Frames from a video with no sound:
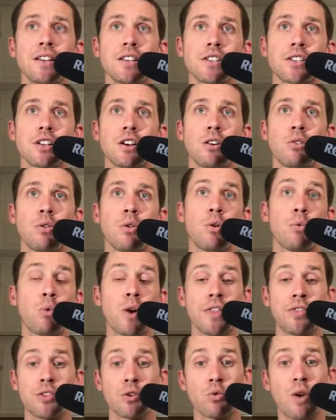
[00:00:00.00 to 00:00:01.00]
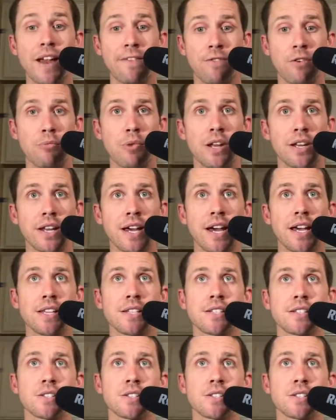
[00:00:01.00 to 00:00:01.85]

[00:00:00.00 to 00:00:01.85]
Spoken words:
So with the riflemen, guys.